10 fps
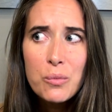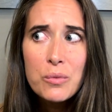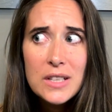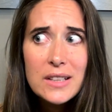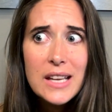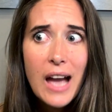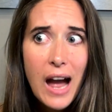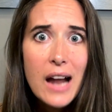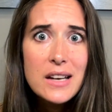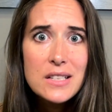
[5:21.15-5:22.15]
really
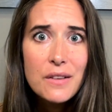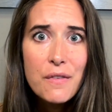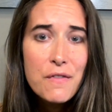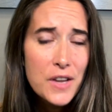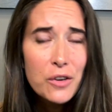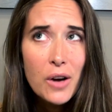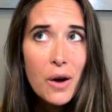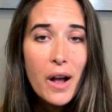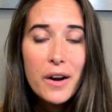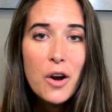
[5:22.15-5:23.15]
had to figure
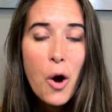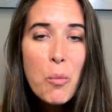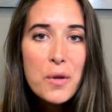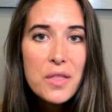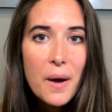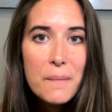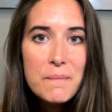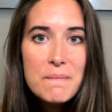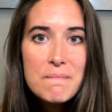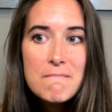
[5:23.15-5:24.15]
out how to cope with them,